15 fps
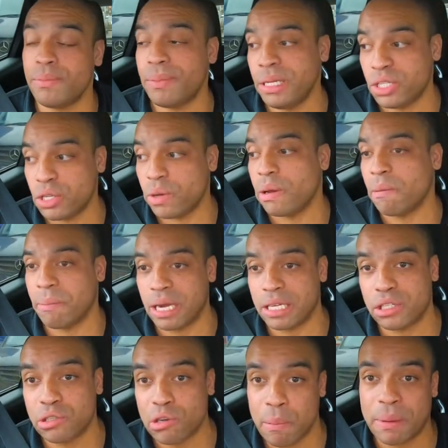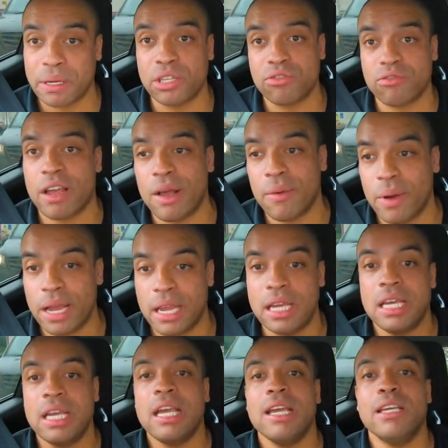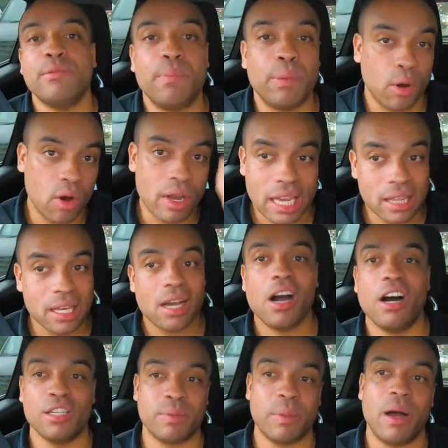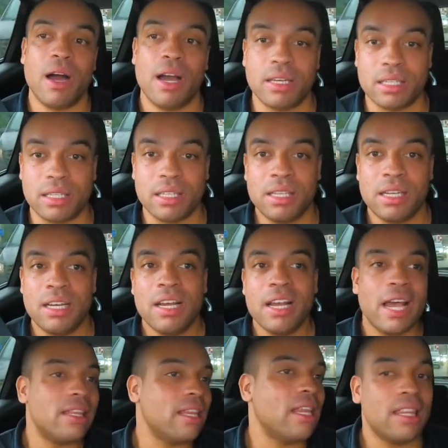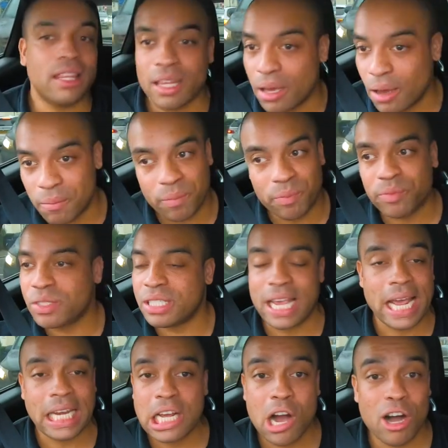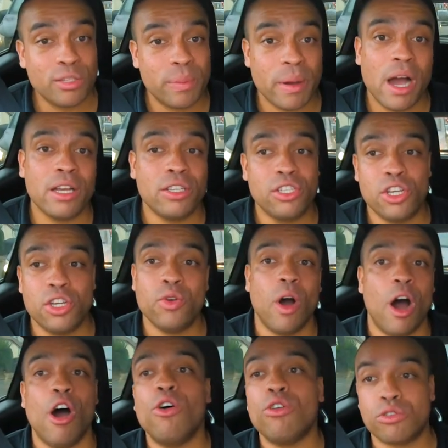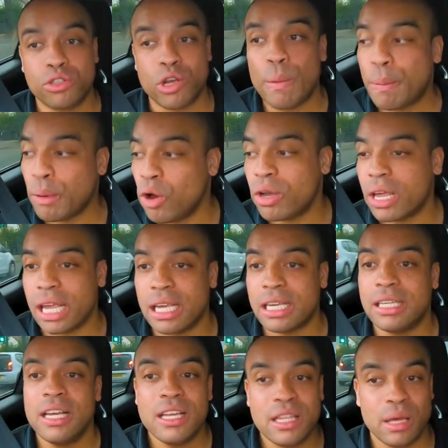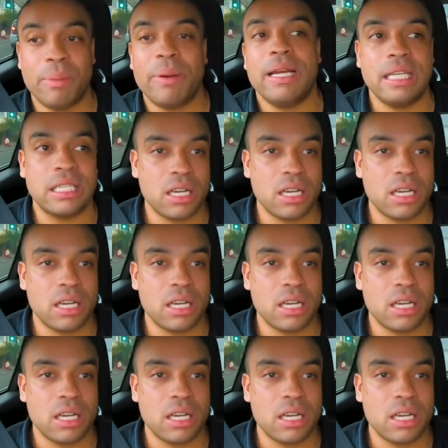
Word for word: be doing by stopping straight away is blocking the cars behind. And then the ten cars behind you are also blocking the police